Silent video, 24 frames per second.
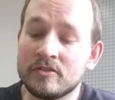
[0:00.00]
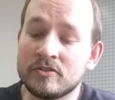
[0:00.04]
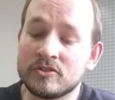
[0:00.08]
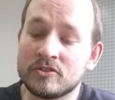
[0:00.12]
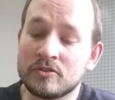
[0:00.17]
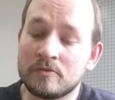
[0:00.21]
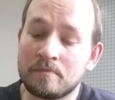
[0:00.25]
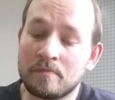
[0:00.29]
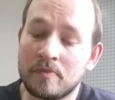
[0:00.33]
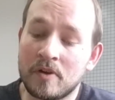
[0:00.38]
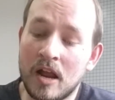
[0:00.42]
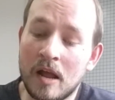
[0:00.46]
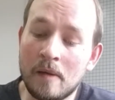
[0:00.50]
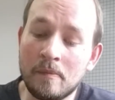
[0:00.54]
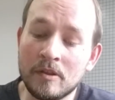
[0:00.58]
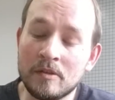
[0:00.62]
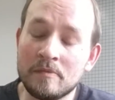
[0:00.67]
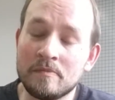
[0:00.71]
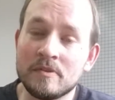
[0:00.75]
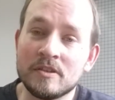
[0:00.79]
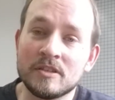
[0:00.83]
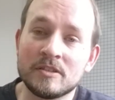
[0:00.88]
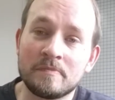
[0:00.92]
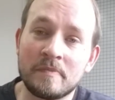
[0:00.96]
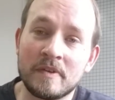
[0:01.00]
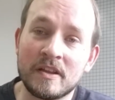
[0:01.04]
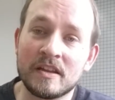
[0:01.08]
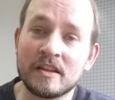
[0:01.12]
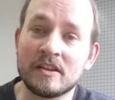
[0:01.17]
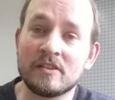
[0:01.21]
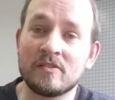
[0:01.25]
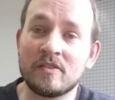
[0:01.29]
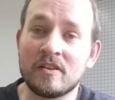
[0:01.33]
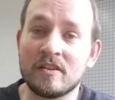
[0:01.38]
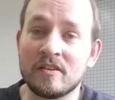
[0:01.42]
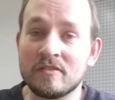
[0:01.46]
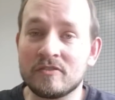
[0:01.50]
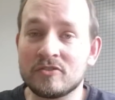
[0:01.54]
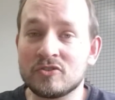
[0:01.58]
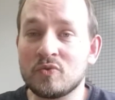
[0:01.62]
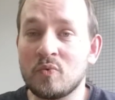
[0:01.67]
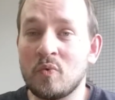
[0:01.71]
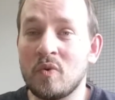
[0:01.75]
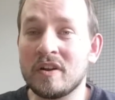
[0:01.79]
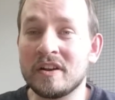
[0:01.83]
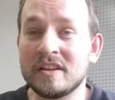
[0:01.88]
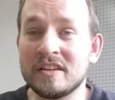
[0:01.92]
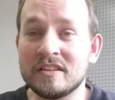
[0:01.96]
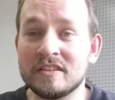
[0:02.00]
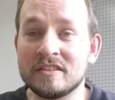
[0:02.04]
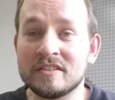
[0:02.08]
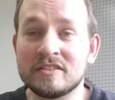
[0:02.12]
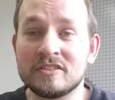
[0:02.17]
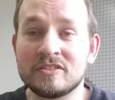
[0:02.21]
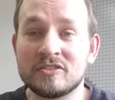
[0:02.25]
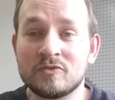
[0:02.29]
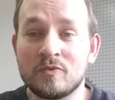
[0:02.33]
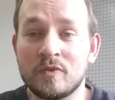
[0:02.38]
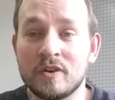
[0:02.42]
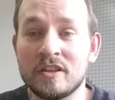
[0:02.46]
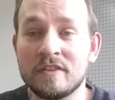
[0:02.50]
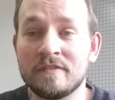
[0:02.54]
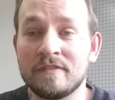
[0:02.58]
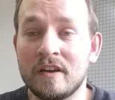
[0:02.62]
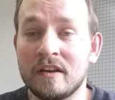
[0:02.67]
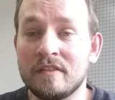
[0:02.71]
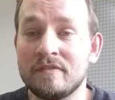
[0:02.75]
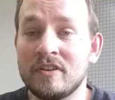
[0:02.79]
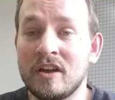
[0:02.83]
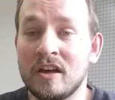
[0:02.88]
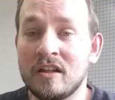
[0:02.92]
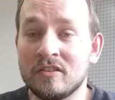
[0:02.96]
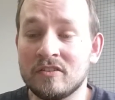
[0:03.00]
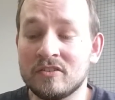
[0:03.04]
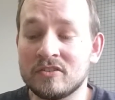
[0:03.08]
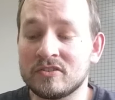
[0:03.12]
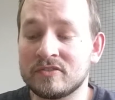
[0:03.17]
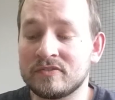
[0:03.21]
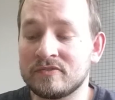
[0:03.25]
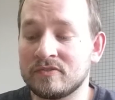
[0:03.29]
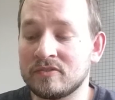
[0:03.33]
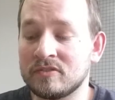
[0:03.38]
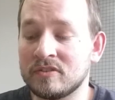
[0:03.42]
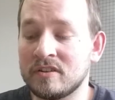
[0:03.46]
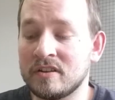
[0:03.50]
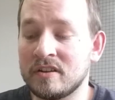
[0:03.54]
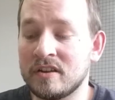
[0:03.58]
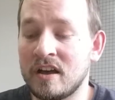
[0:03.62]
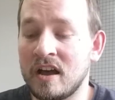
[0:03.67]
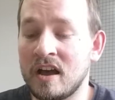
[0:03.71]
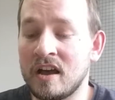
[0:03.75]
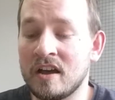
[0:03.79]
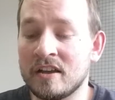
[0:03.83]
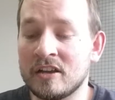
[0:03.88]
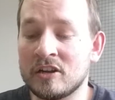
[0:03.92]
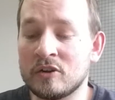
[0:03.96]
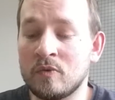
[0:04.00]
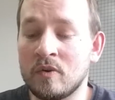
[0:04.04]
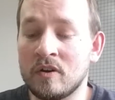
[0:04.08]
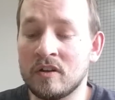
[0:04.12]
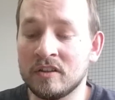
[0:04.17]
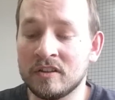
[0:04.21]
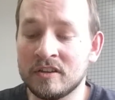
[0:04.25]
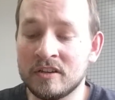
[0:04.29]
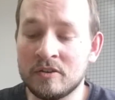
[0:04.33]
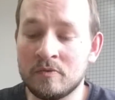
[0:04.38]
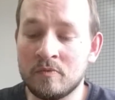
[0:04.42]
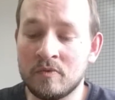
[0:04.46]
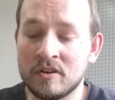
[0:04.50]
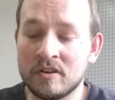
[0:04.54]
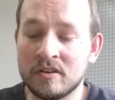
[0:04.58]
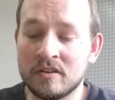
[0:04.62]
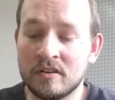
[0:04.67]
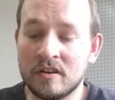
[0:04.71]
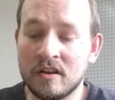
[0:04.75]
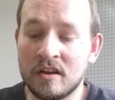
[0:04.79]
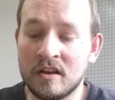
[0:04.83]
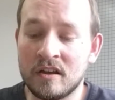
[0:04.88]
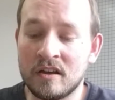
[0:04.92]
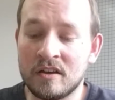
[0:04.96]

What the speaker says: you should probably be spending around $20 to $25 for a high quality one.